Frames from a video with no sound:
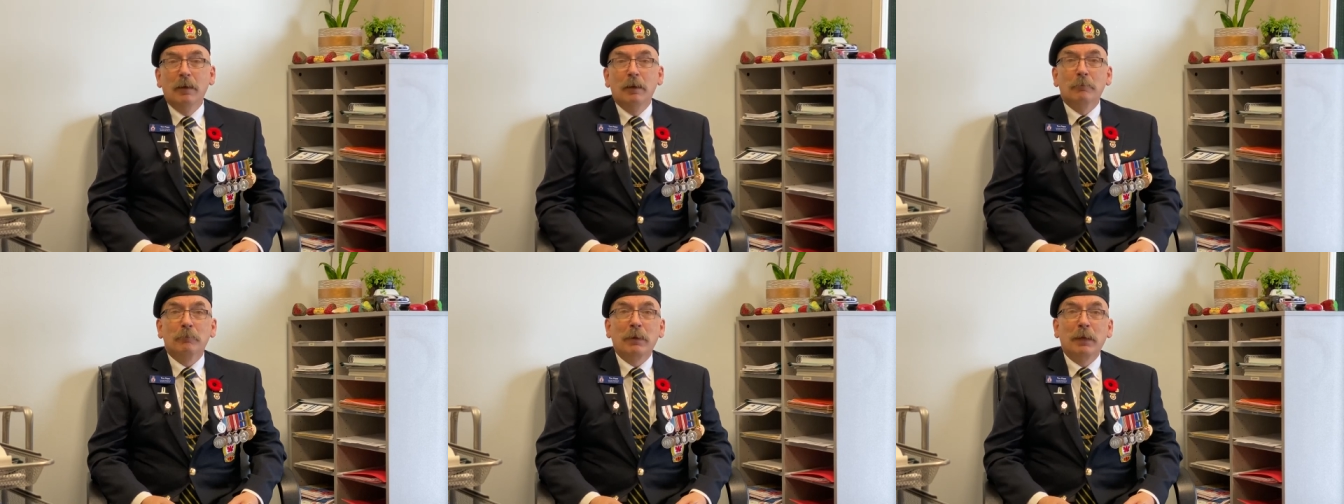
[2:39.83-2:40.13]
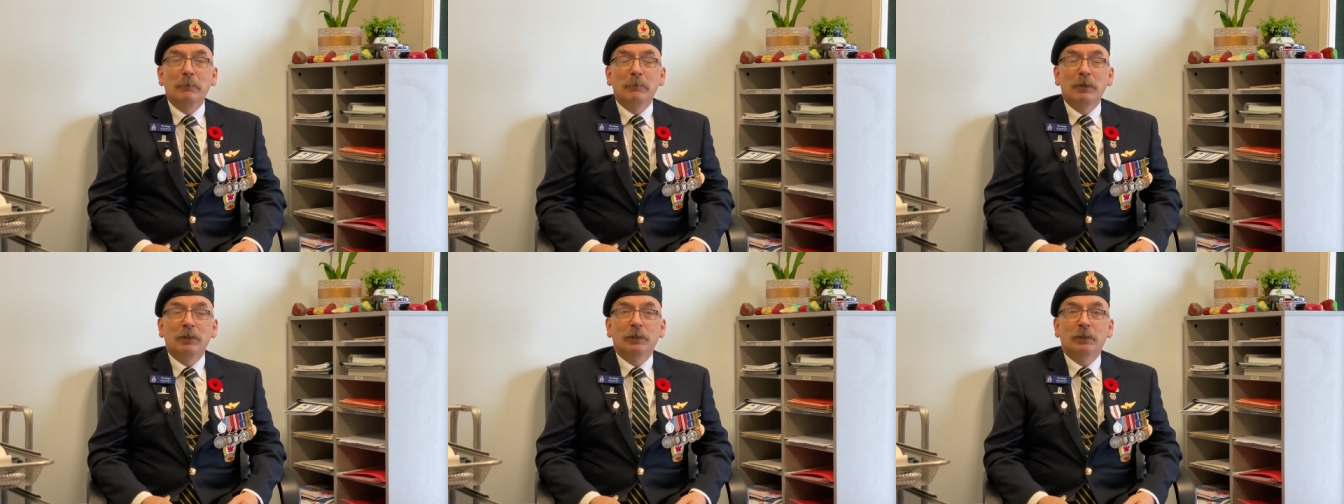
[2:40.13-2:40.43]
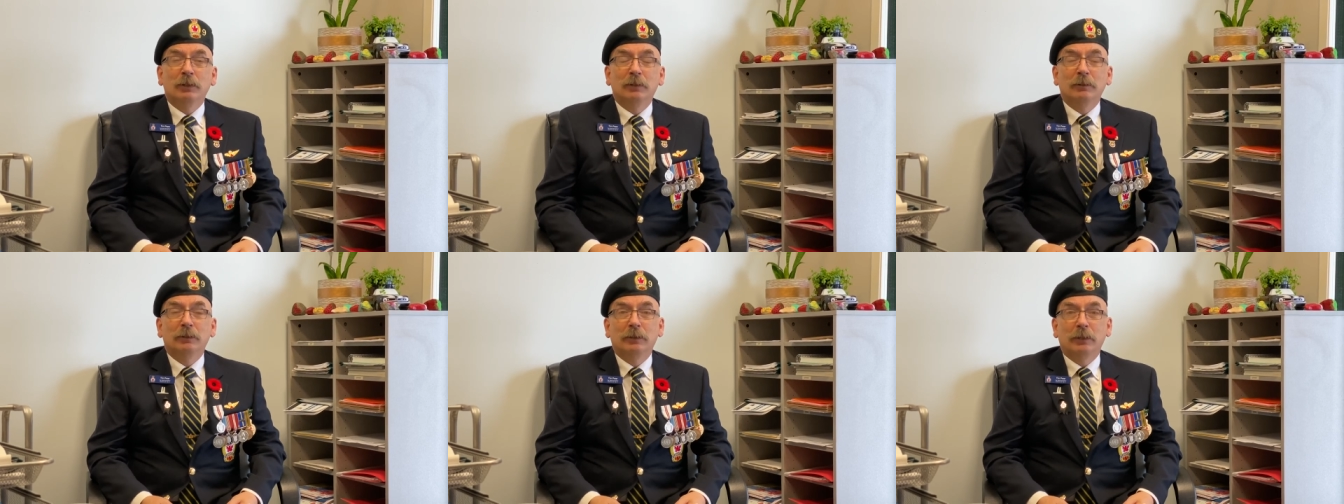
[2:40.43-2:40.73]
My
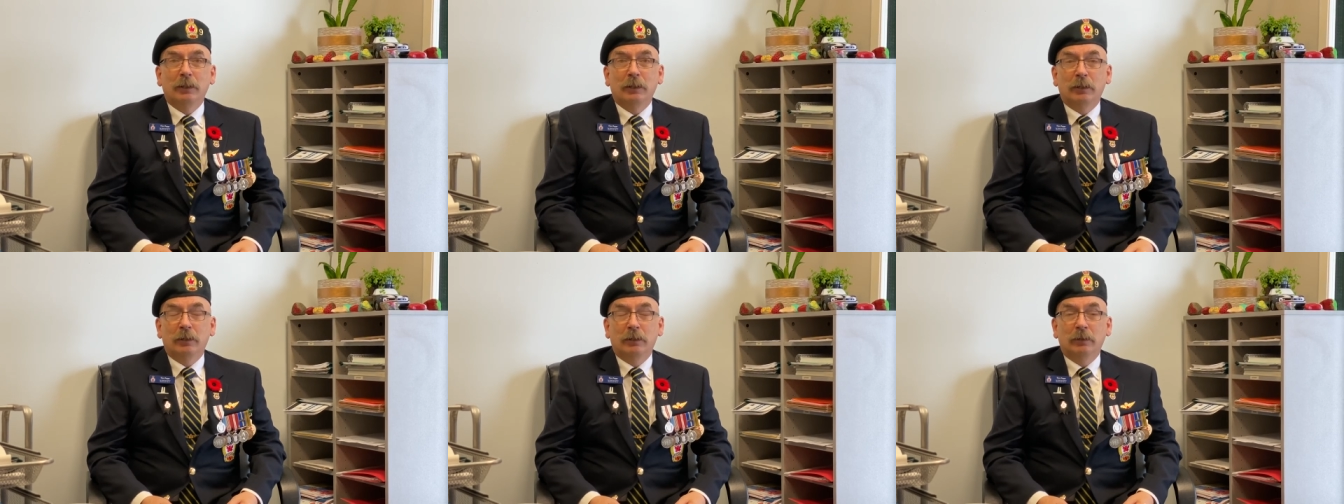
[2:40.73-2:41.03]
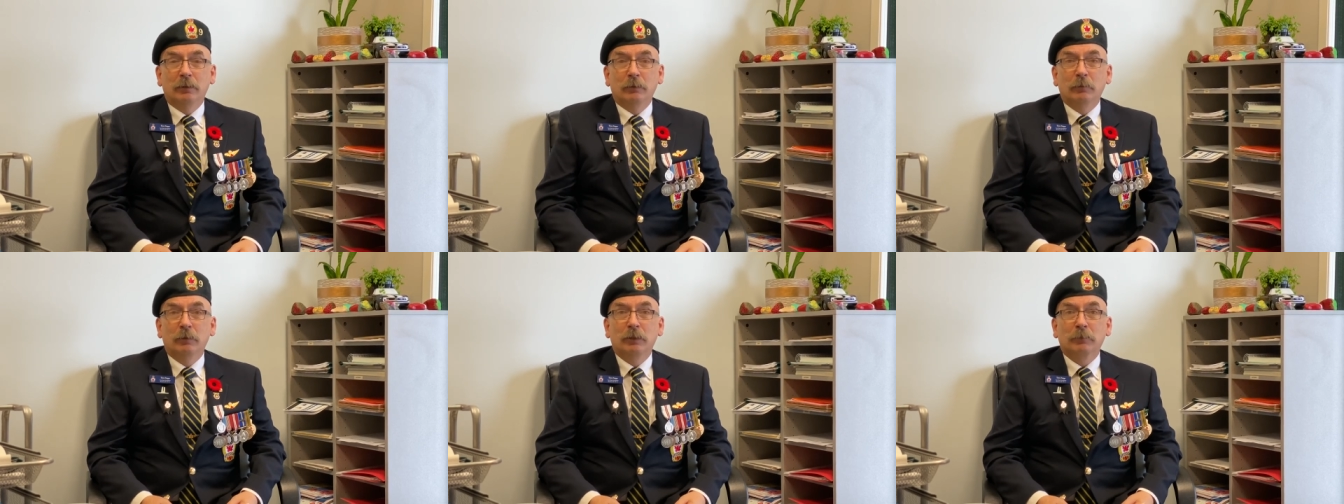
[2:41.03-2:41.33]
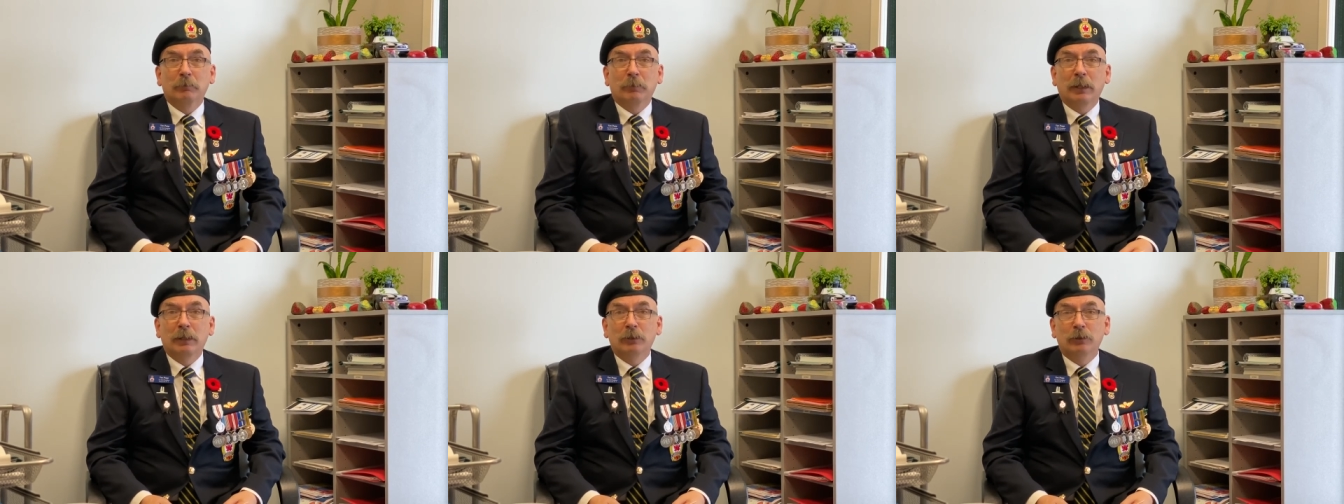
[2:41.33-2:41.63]
mission there with
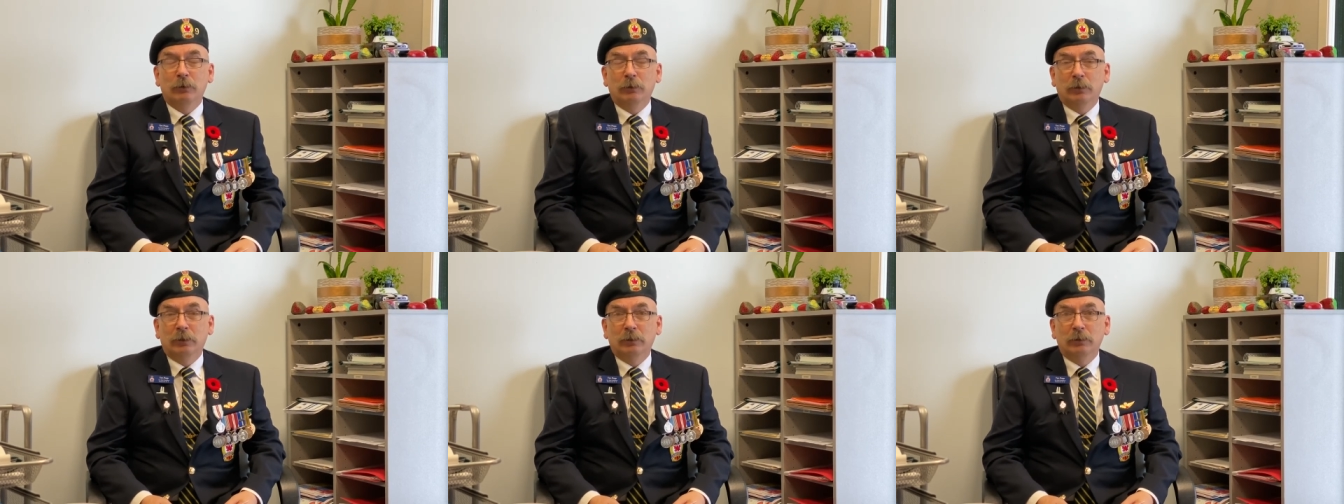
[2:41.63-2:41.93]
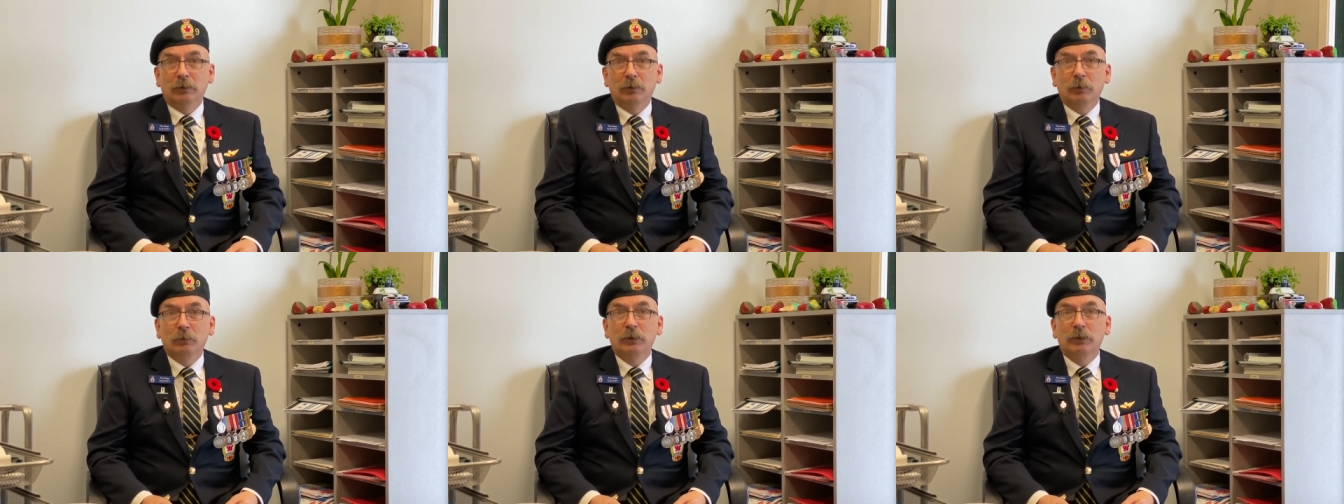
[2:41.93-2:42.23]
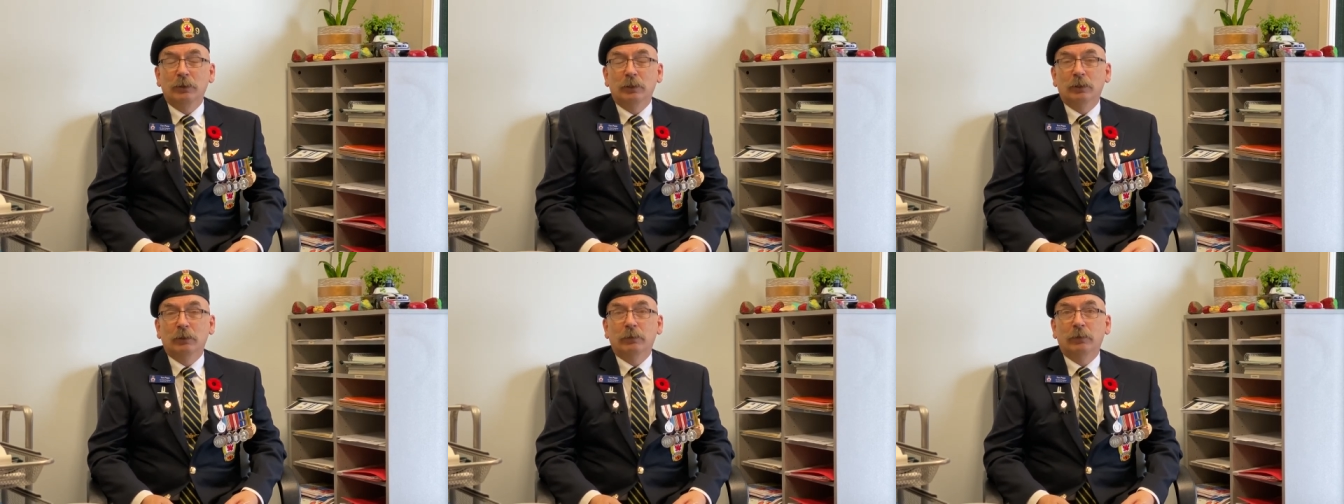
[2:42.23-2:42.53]
my unit was
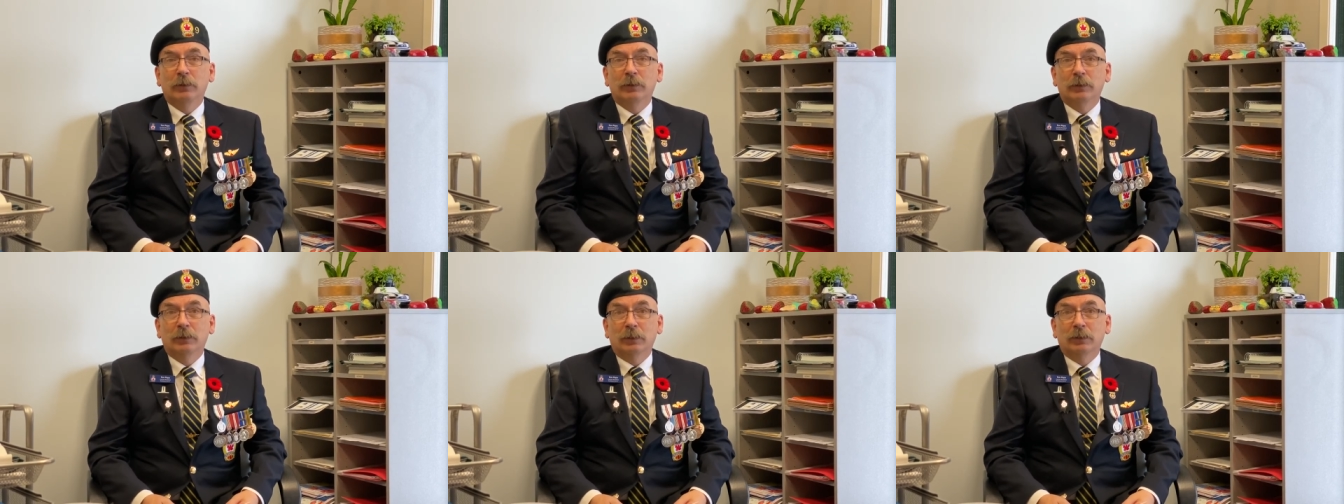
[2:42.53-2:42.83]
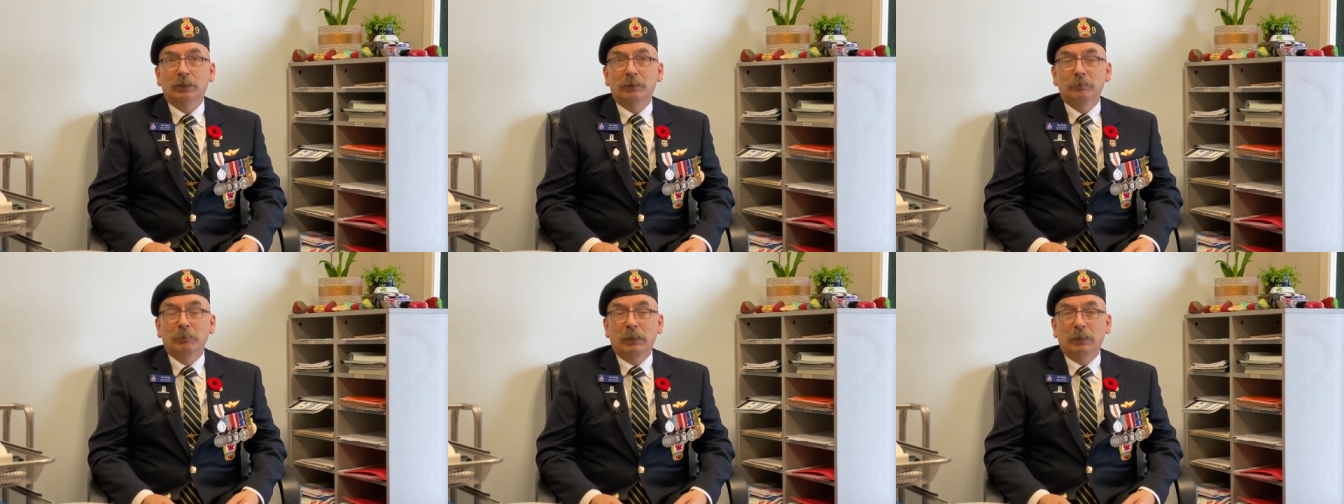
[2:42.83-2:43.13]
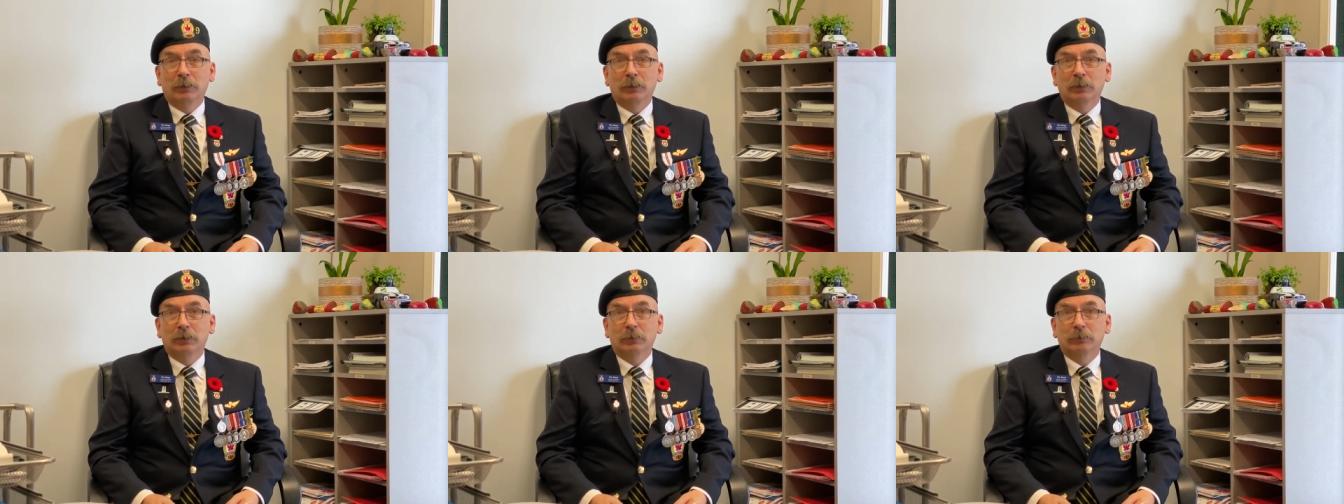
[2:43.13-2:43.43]
there for six
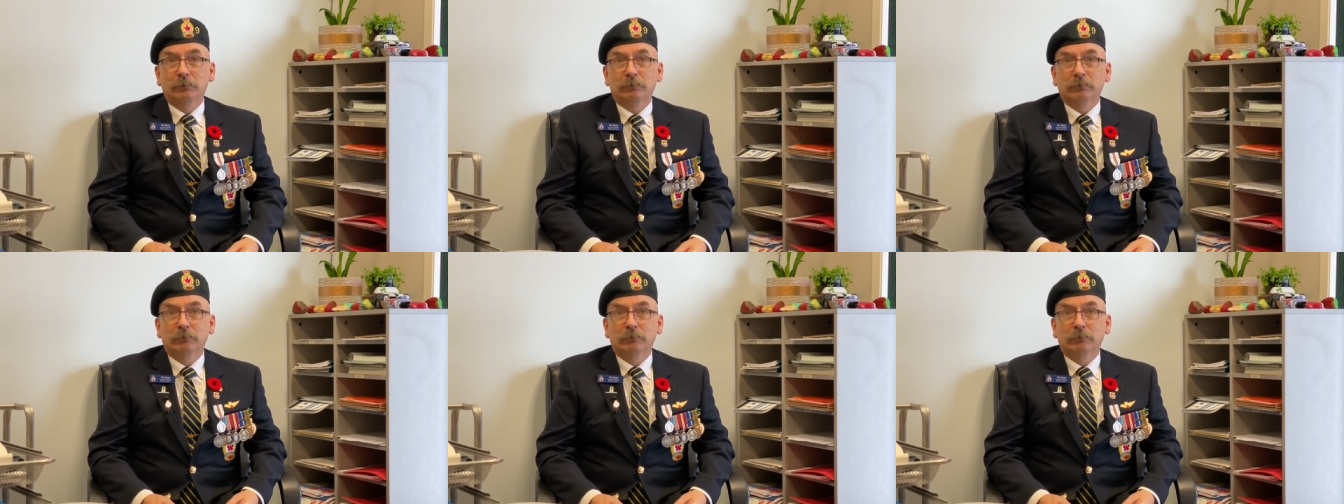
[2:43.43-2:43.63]
months.